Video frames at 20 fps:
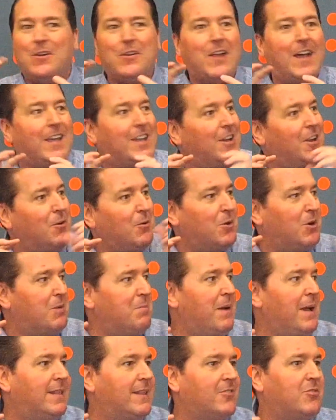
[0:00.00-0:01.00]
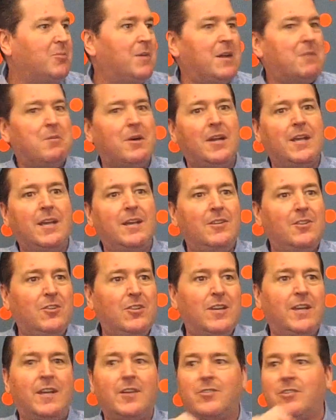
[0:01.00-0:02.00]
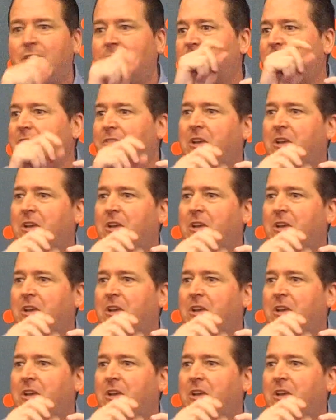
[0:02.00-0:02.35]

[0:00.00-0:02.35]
like, we're going to make this amount of money and do this or this